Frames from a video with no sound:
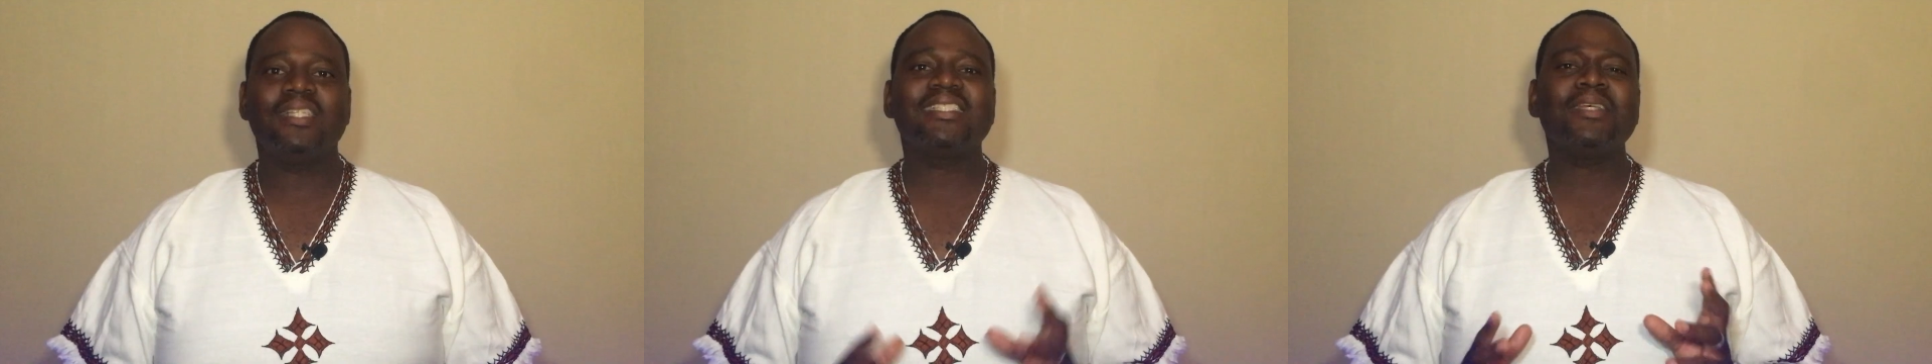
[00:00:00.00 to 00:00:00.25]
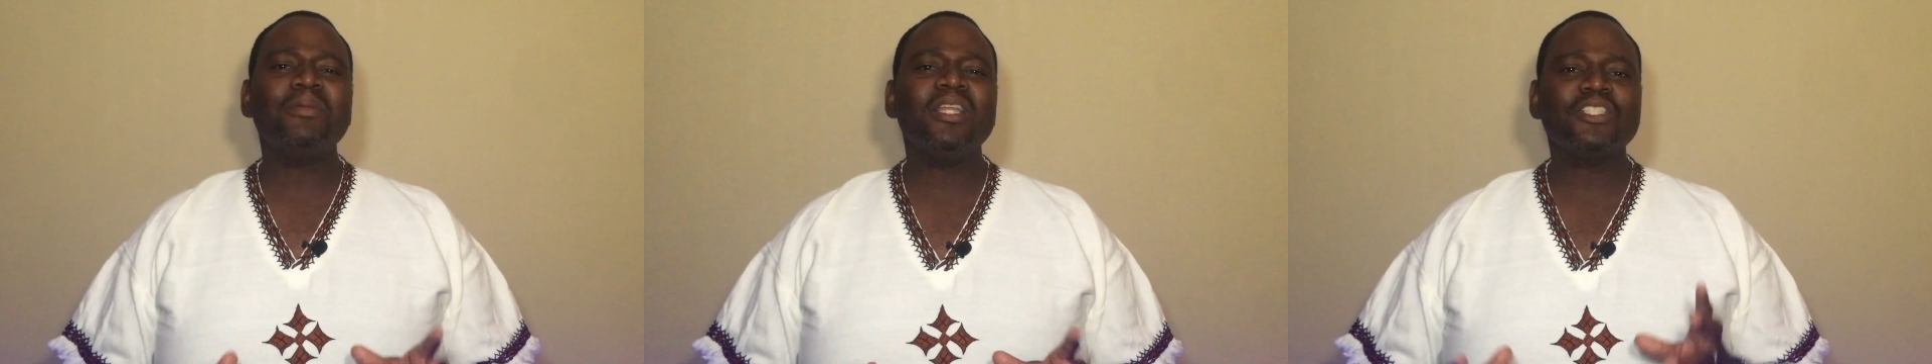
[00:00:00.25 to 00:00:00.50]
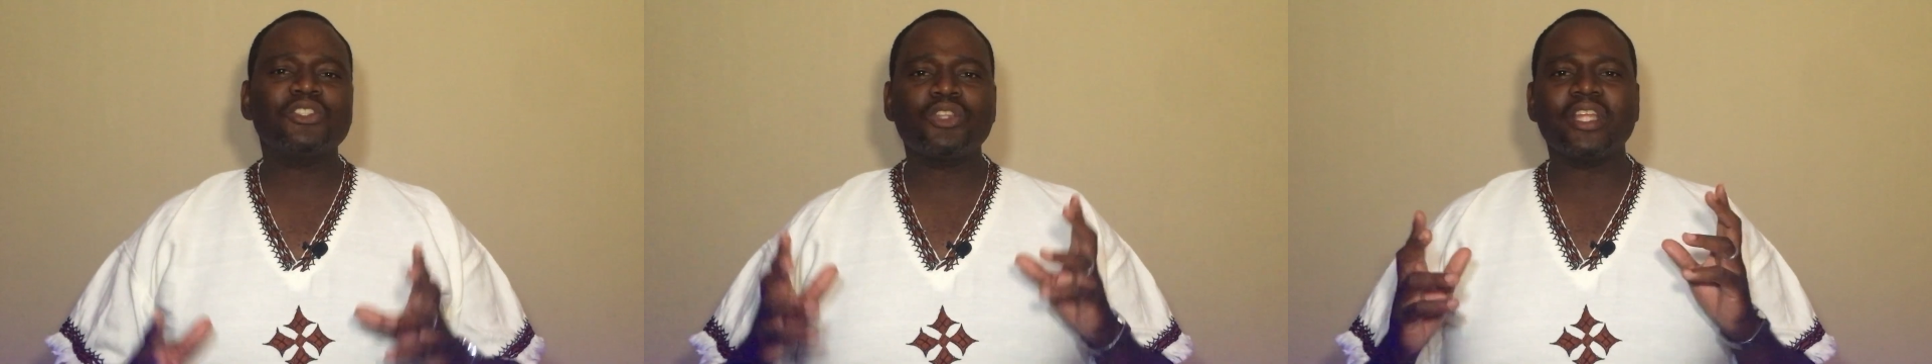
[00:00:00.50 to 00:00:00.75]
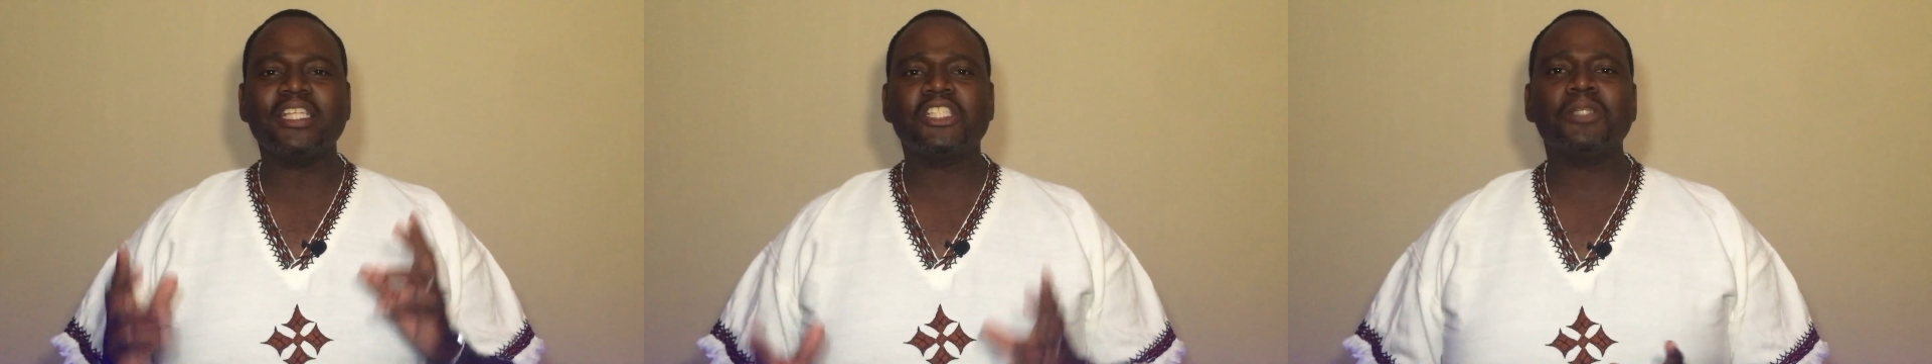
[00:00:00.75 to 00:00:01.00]
Similar to
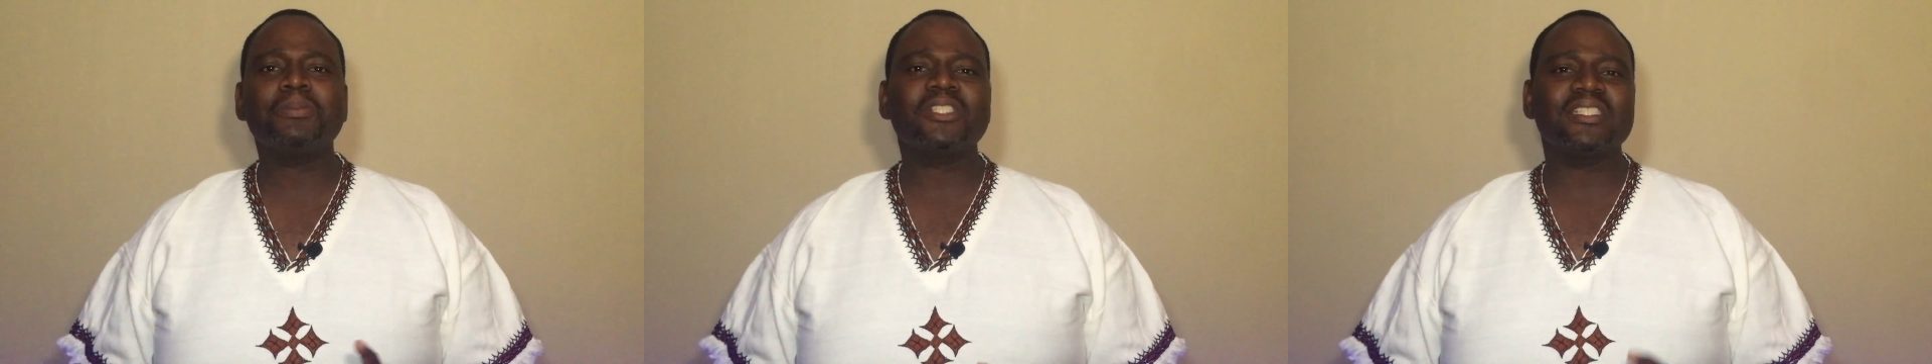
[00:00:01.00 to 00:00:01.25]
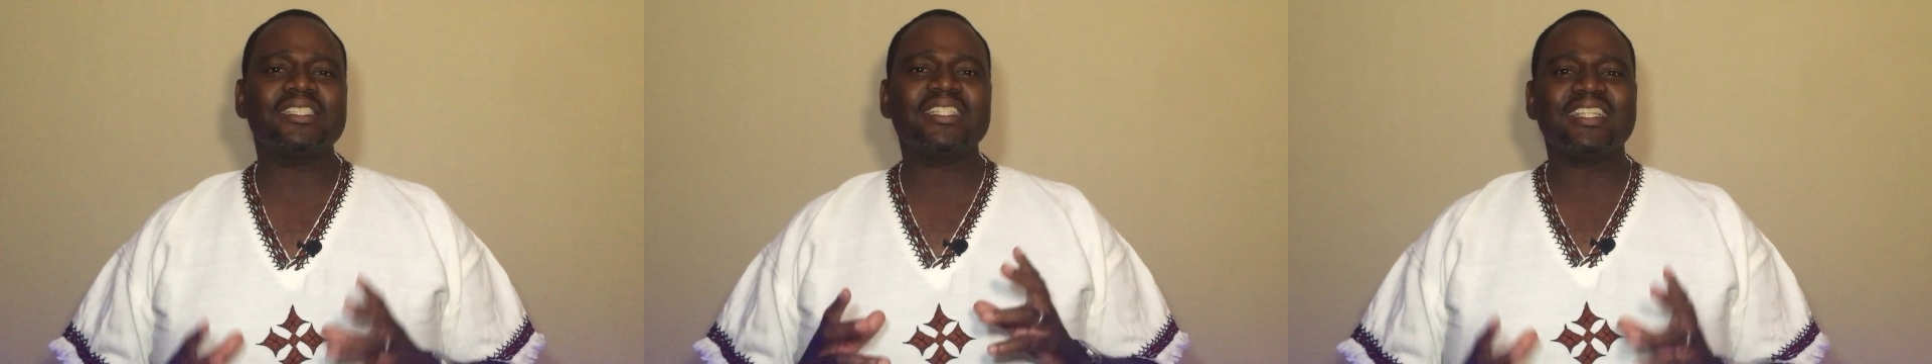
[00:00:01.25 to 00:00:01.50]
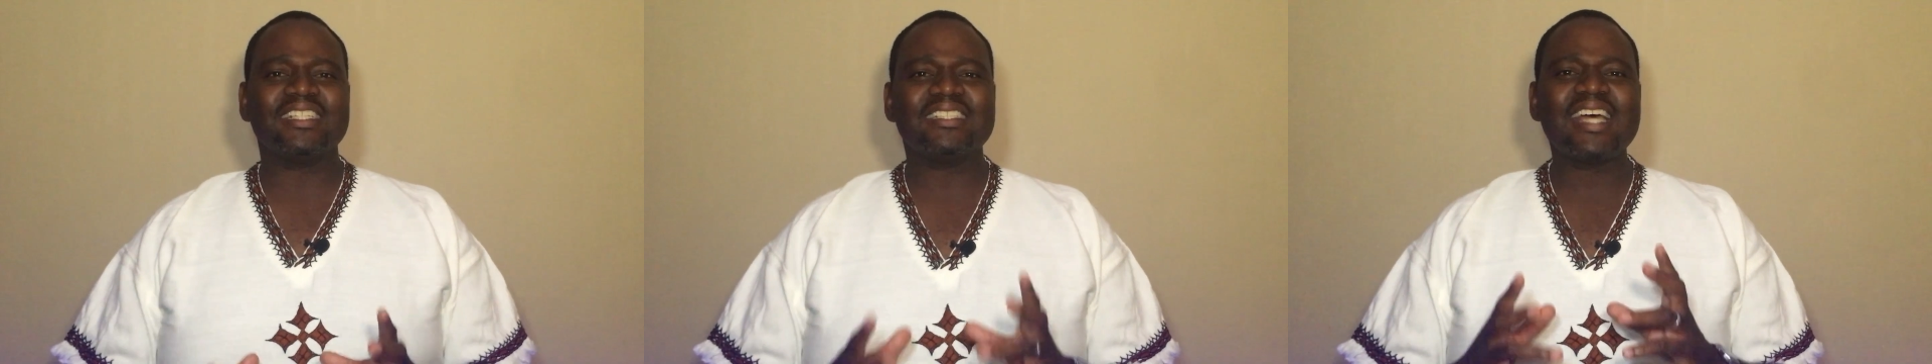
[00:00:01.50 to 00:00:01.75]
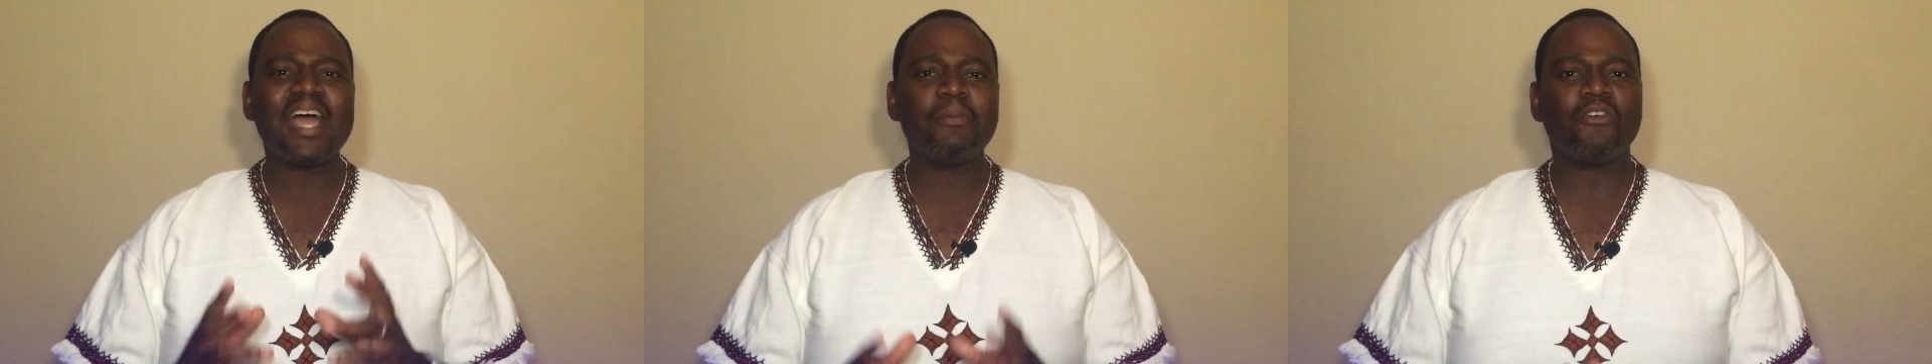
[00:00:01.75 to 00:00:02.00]
the Egyptians in the
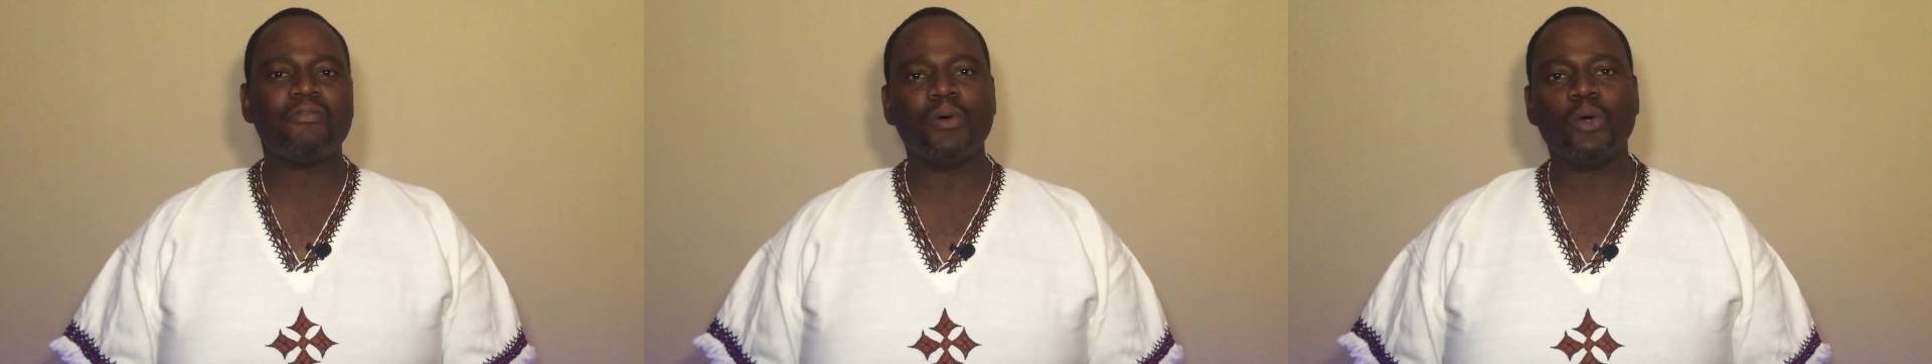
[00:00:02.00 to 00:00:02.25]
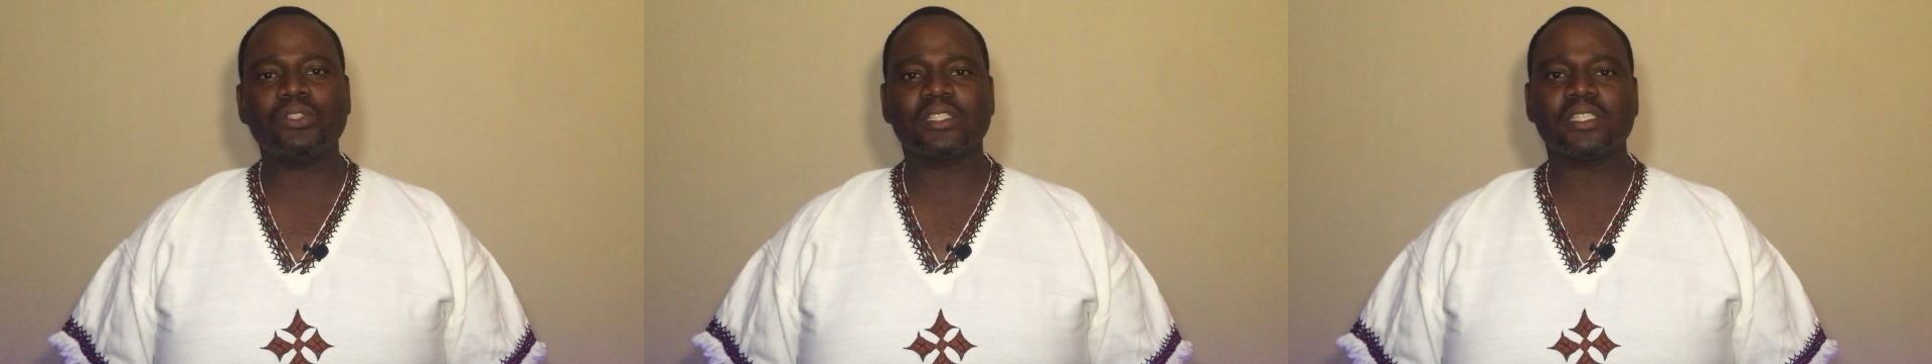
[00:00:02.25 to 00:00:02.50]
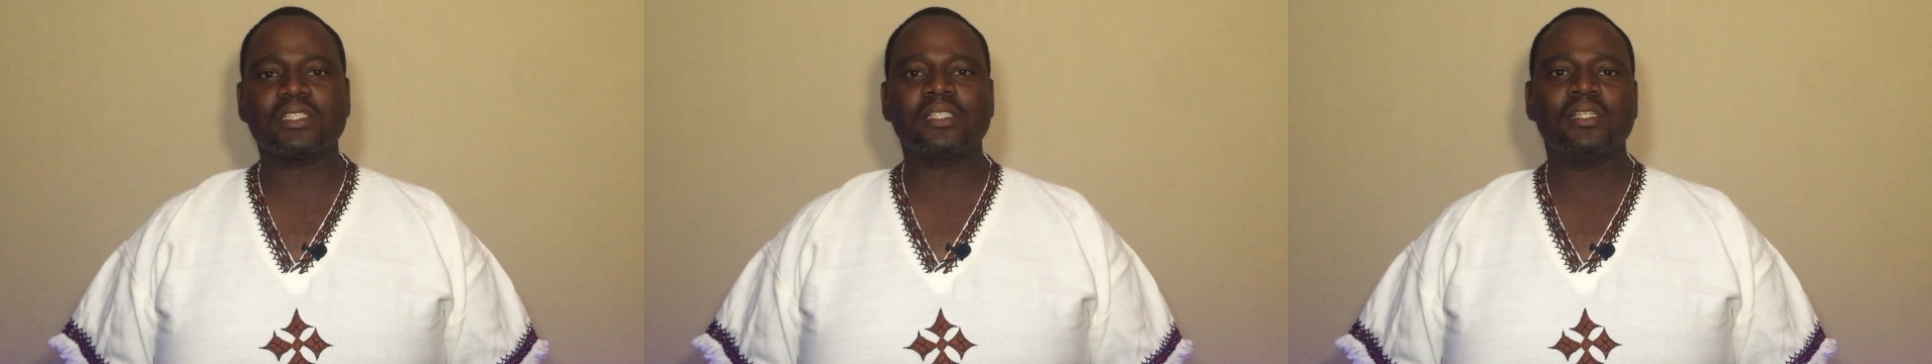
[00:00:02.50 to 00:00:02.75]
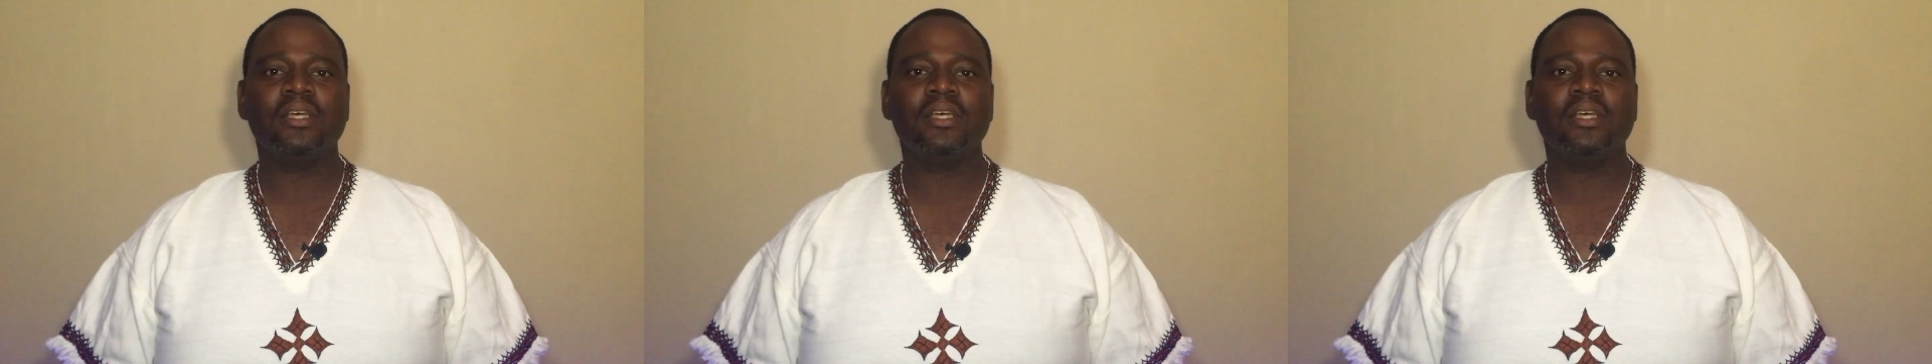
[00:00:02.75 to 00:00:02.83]
time of Moses,